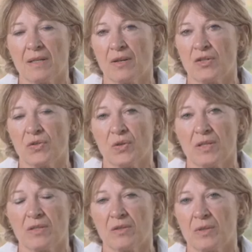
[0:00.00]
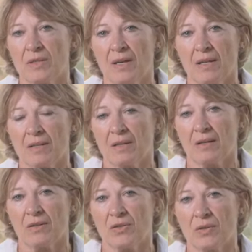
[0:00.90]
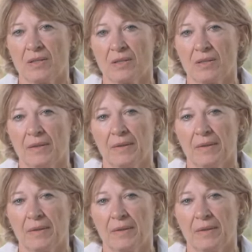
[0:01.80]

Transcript: not a choice. Suicide is not a choice.